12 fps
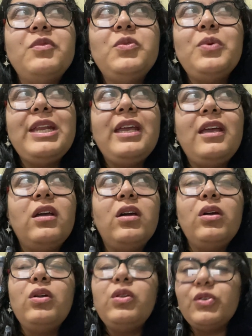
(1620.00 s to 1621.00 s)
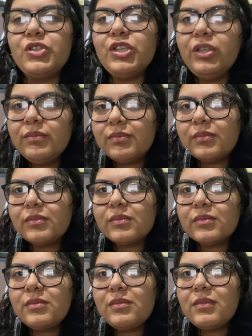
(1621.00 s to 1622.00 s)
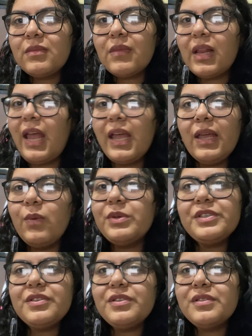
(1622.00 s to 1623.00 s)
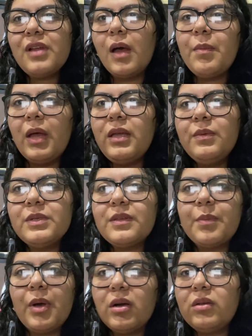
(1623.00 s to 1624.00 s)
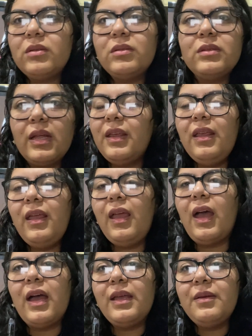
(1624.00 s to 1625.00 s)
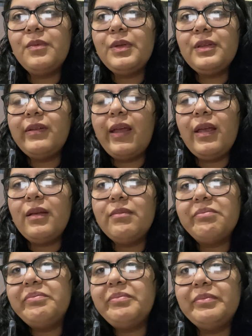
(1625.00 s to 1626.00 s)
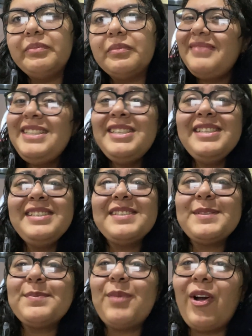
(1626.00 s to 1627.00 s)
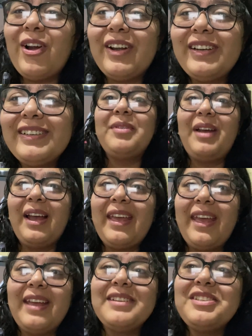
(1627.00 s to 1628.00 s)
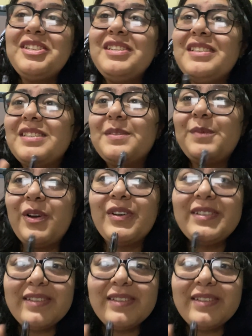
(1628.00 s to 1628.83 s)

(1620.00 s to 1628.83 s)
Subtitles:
to any conclusion. Like, it was a buckle that, yeah, she's smart. Again, she's smart as